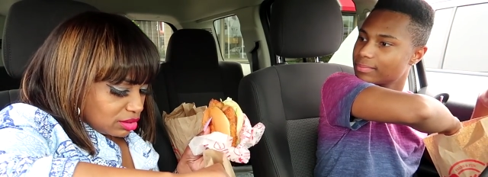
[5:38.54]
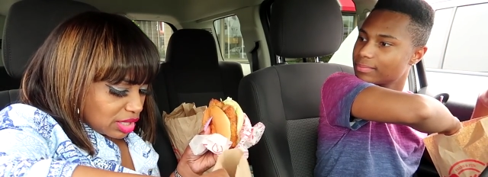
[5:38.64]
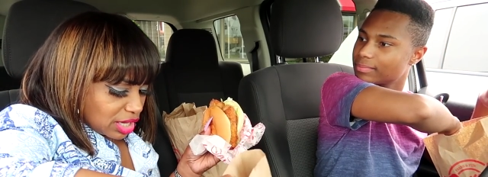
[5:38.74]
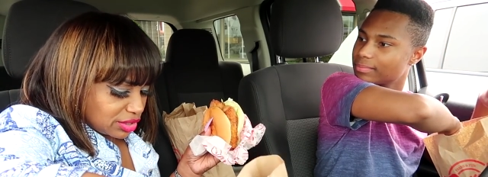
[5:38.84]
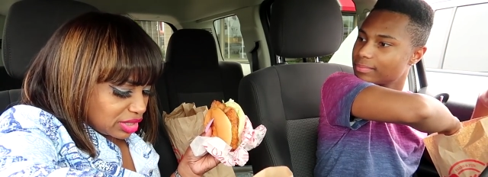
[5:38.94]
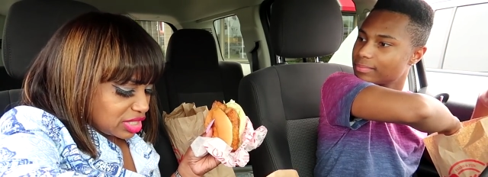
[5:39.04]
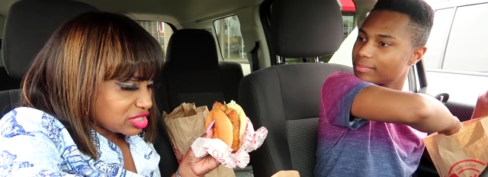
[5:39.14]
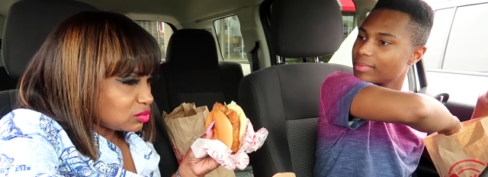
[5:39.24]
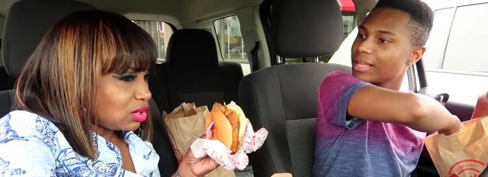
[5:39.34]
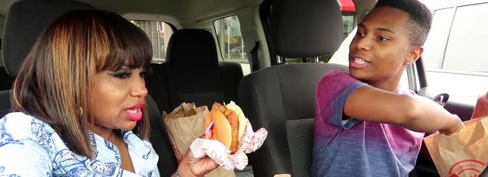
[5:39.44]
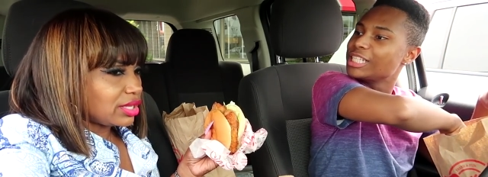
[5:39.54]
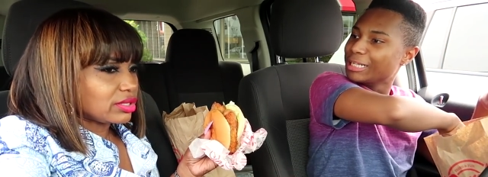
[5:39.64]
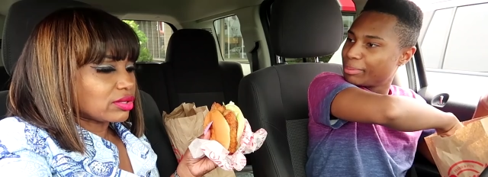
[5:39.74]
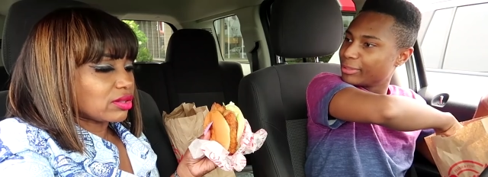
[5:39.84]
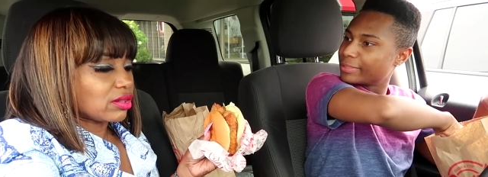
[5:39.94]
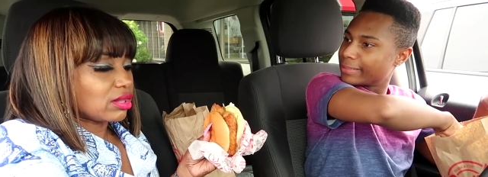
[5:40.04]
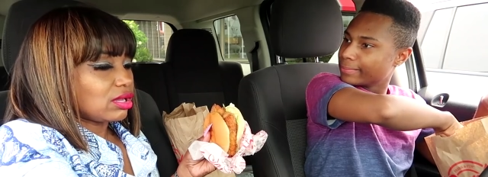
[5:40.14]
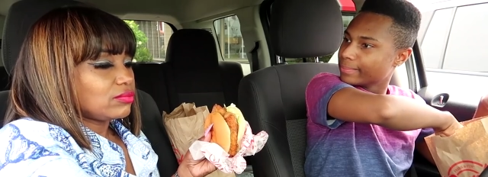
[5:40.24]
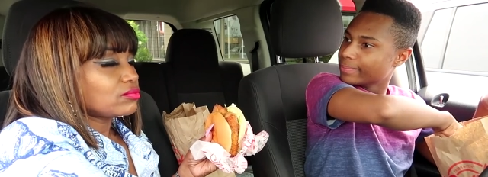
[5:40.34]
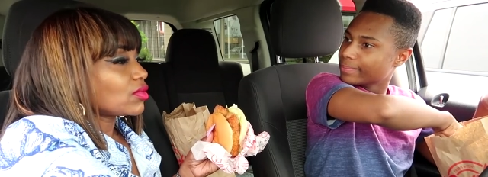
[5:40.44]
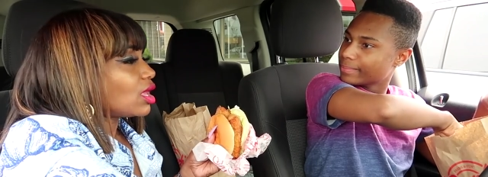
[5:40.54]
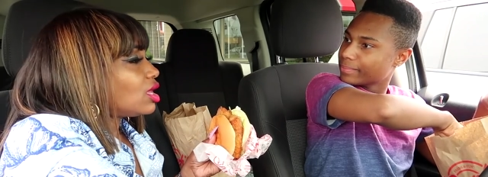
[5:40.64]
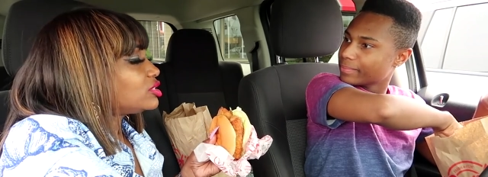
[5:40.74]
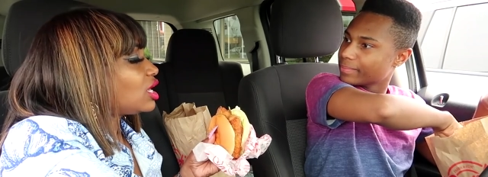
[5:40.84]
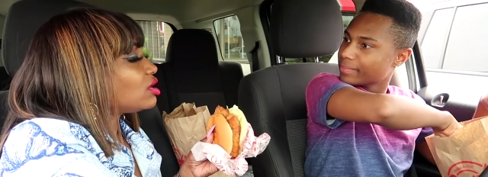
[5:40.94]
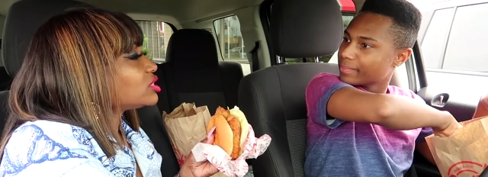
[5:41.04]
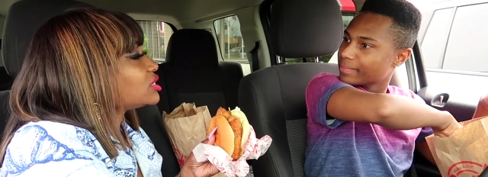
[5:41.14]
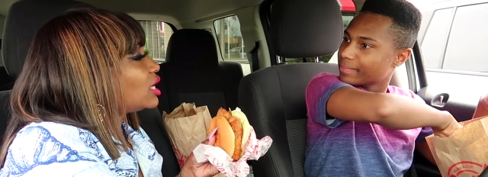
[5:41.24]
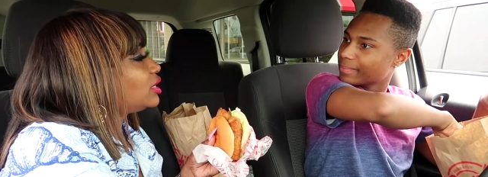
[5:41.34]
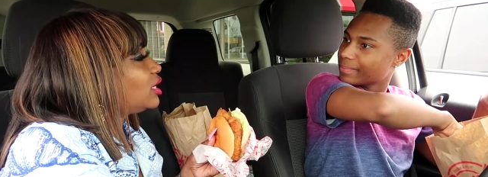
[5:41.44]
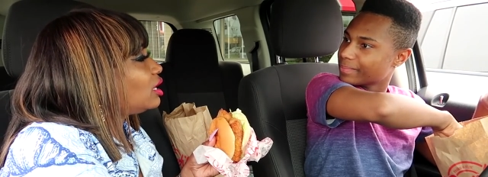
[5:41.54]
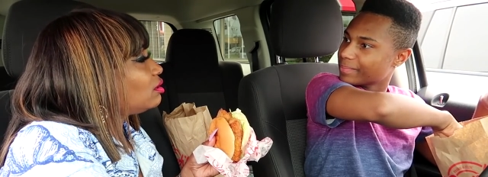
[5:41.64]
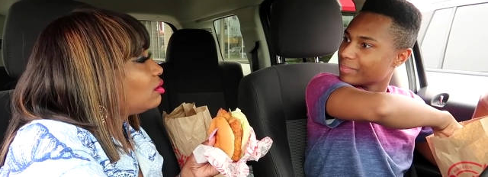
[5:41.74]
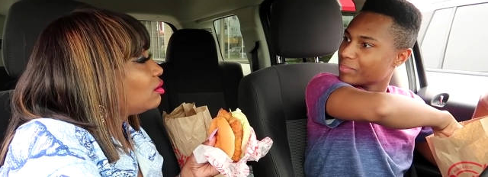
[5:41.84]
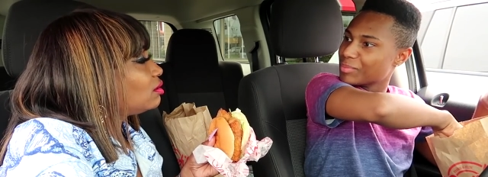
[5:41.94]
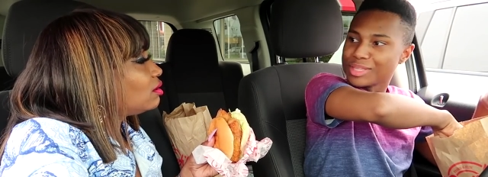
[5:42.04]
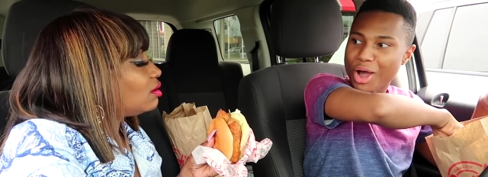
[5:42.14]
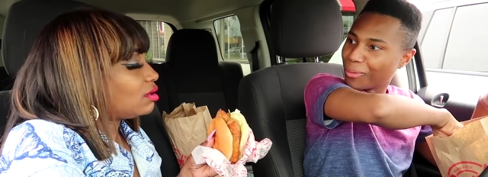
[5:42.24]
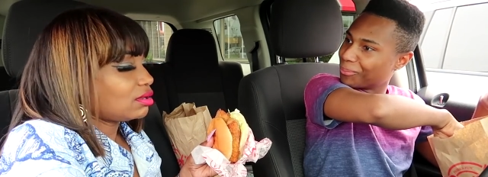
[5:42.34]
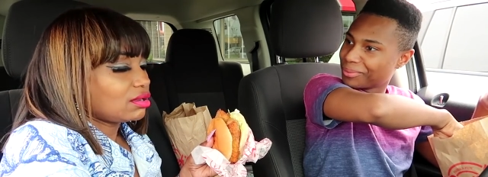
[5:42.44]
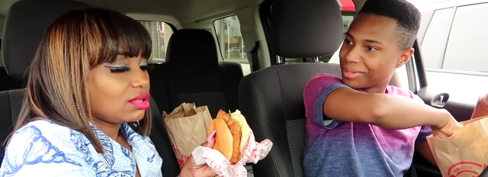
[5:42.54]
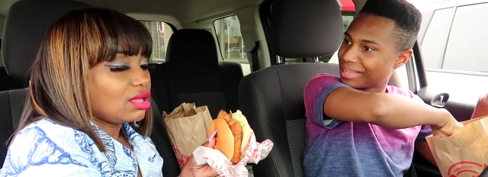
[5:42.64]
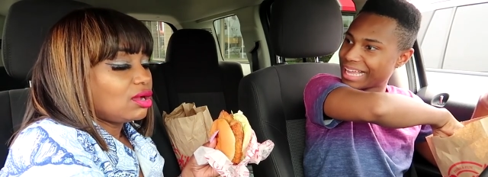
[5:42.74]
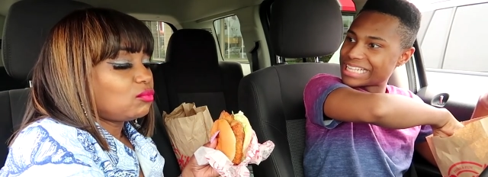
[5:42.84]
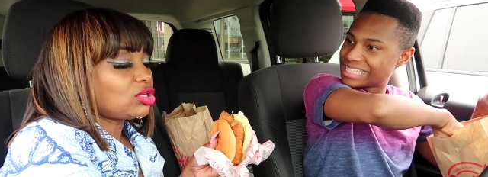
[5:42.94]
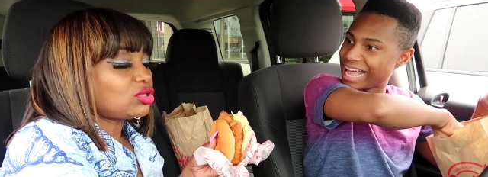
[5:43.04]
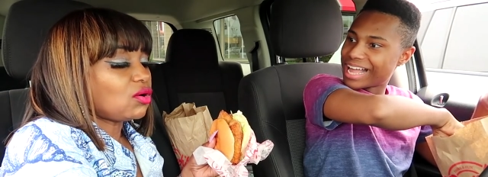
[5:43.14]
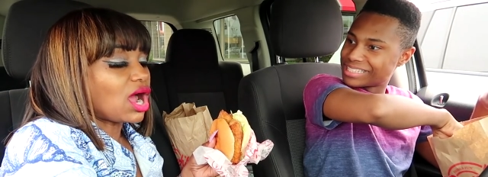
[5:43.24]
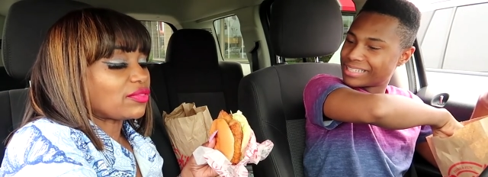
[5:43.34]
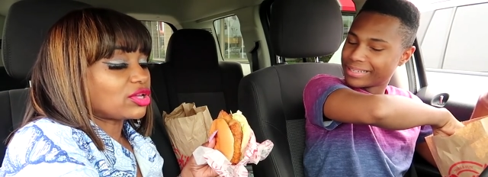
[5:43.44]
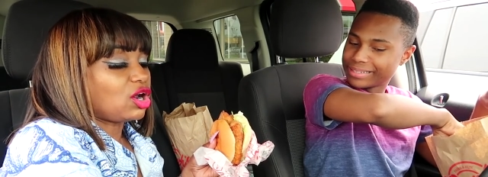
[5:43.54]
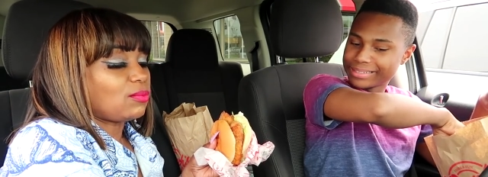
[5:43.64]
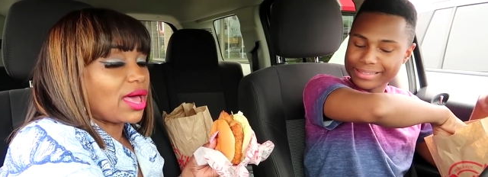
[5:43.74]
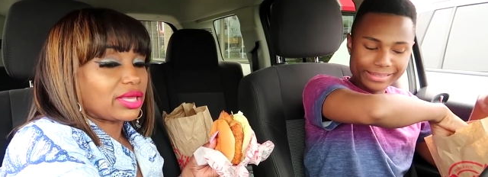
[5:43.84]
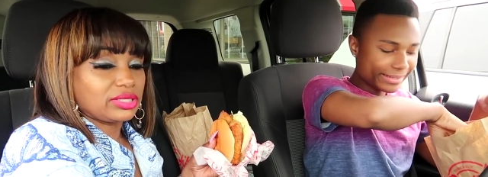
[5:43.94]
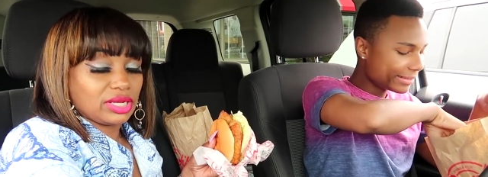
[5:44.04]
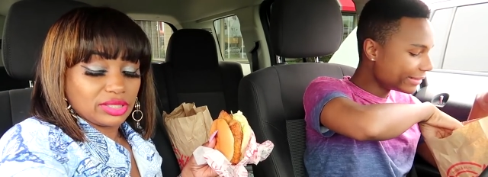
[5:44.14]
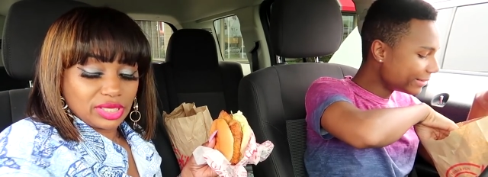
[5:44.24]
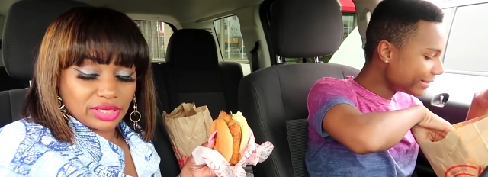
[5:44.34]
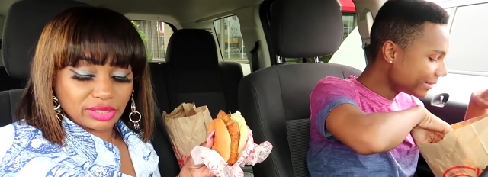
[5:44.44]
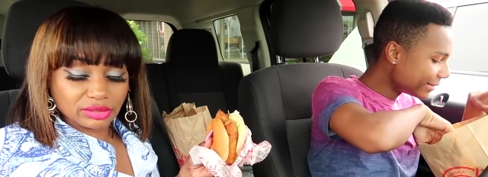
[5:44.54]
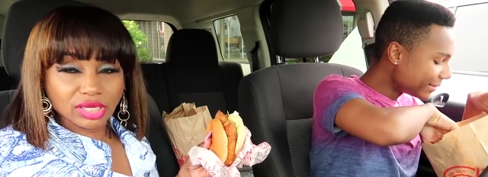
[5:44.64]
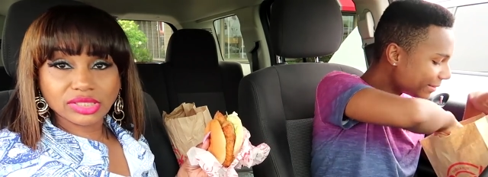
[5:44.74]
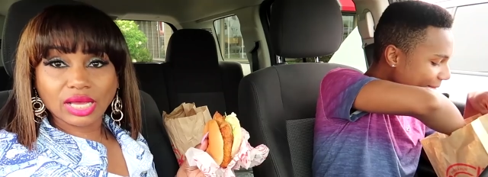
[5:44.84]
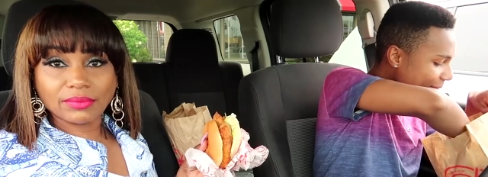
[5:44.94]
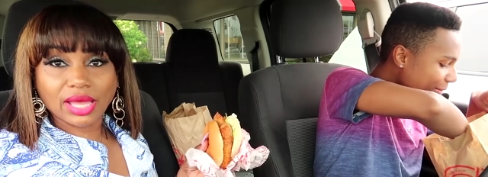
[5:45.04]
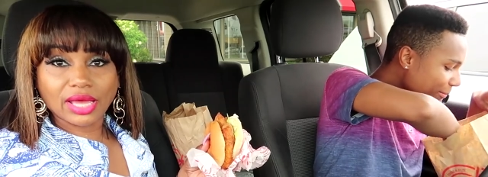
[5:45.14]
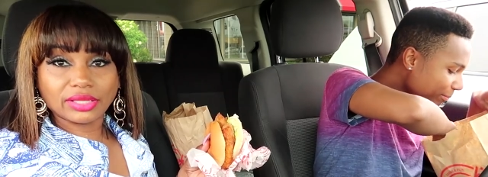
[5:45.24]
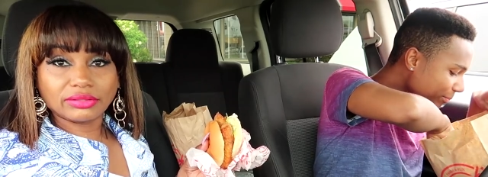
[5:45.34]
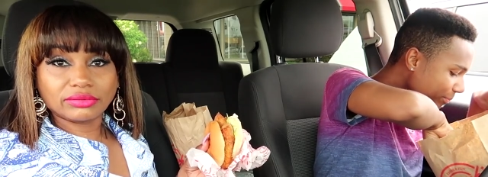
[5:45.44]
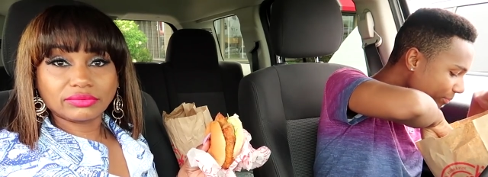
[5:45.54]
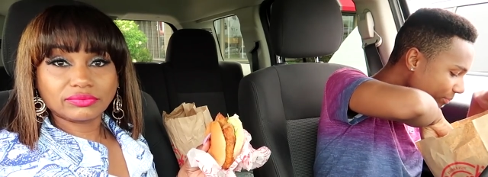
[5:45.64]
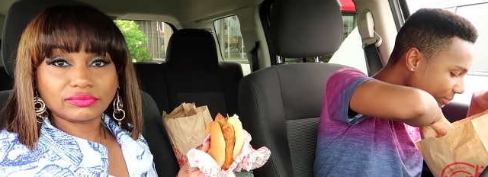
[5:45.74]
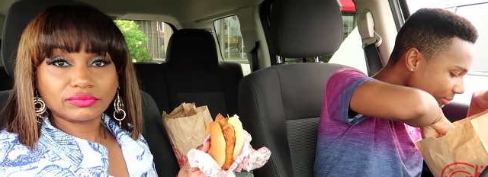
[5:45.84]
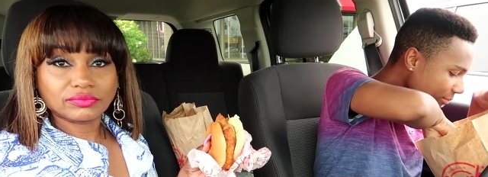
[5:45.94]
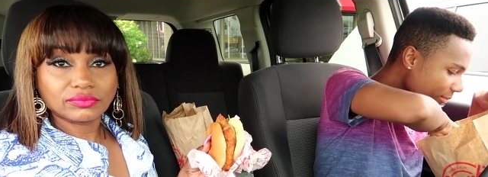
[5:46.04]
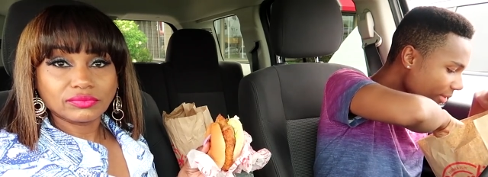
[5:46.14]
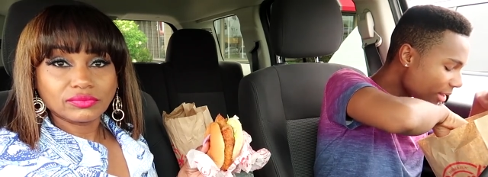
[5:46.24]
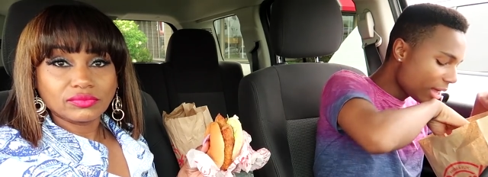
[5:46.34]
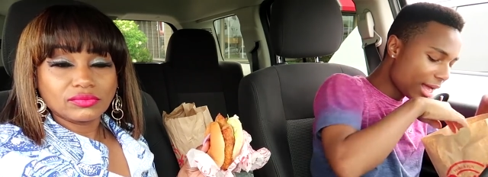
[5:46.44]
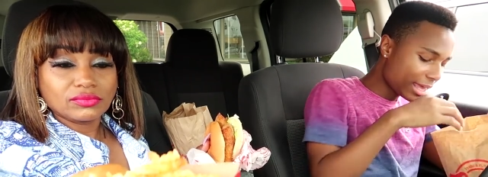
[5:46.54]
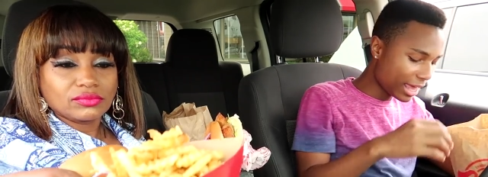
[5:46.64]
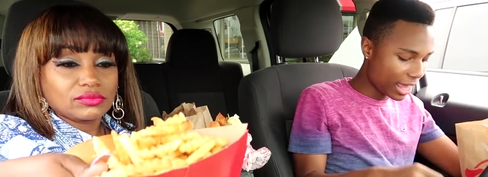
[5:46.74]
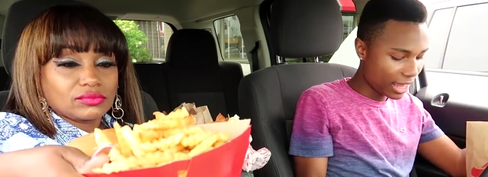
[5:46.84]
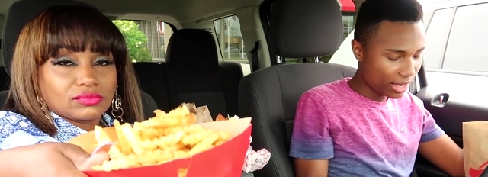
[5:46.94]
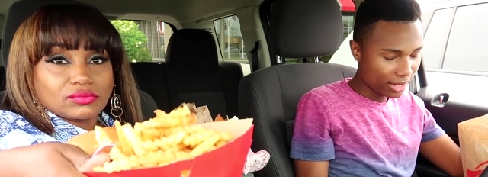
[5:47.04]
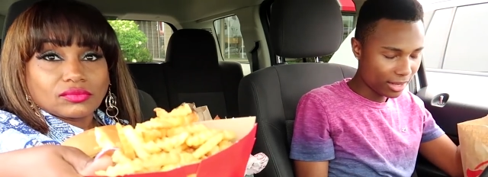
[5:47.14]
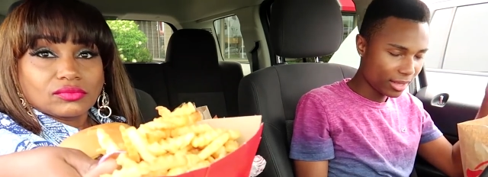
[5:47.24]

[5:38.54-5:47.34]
Speaker 1: They gave you the lease to what? To the building. Darius, it's not in there?
Speaker 2: No, it's not. Well, you're going to have
Speaker 1: to go back in there and get it, because I'm not. I can't.